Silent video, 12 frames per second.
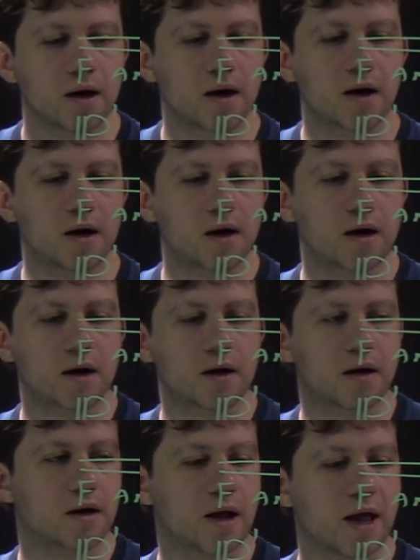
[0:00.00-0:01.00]

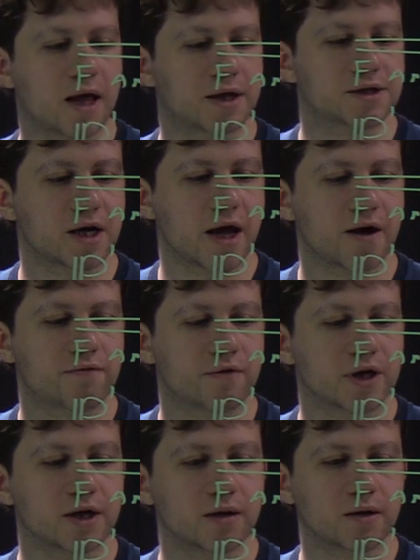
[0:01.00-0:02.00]
and
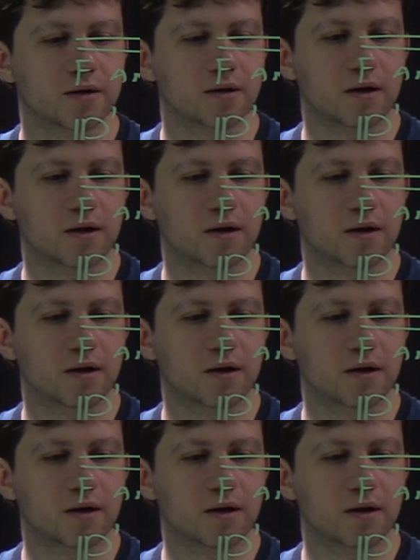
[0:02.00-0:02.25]
every